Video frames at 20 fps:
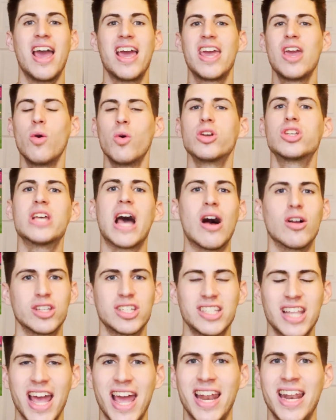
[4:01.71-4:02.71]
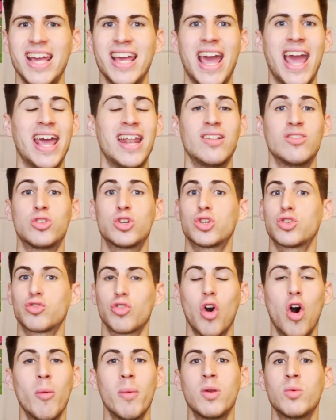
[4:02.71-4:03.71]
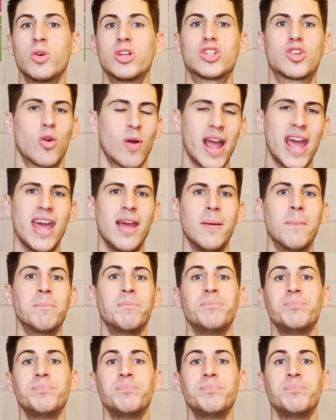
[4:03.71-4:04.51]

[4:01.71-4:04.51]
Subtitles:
He was outstanding, and Stroman was great